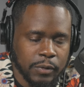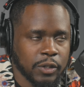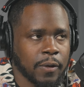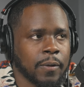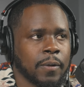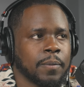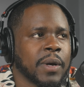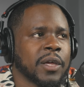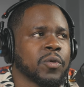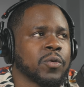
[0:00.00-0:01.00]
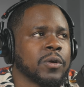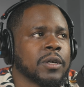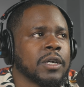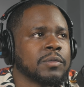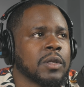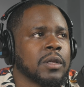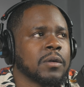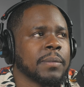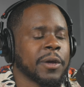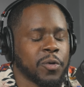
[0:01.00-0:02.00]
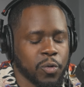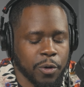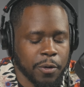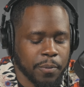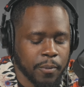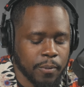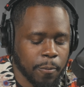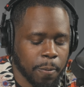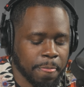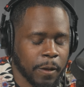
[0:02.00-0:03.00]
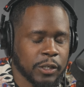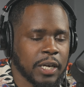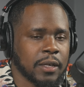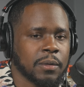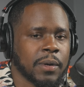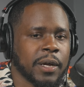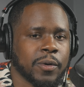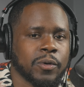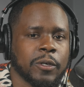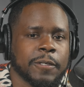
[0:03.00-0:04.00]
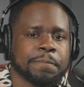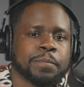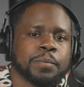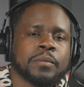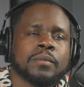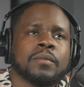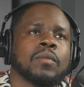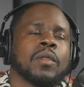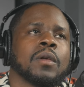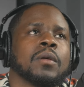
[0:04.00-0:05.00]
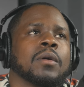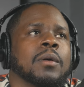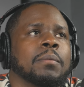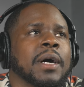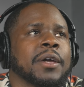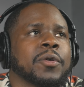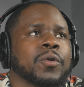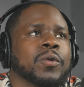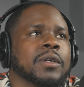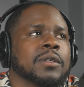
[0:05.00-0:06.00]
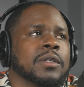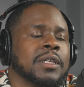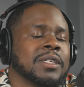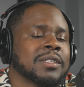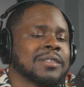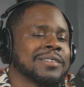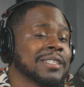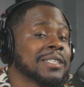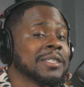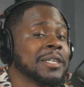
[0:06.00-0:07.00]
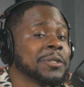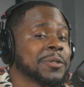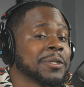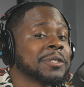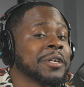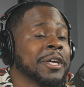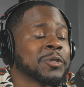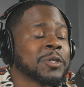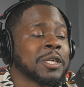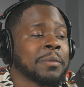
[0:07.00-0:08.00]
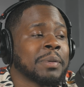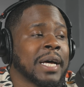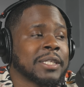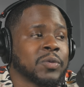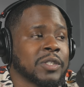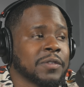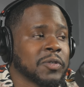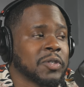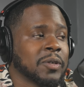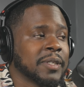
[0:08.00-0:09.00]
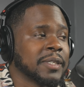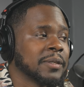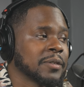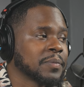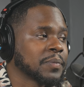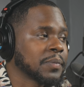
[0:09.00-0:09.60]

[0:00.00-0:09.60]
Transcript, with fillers: So Mike Kruger comes along. Mike Kruger, shout out to Mike Kruger. Mike Kruger, and this is this is int- this is an interesting plot twist if you're still listening.